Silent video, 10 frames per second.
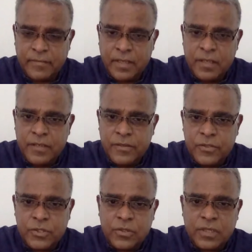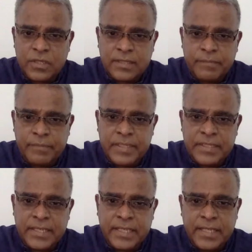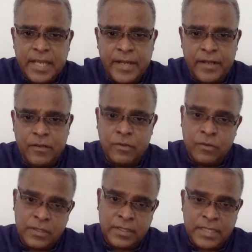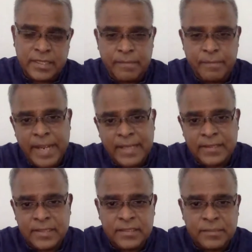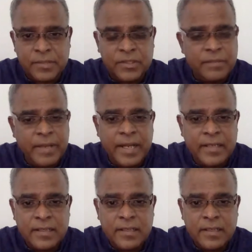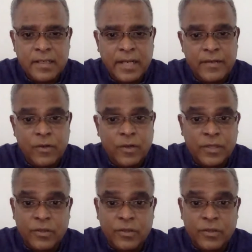You should not simply say there are good things and bad things about the ban and not on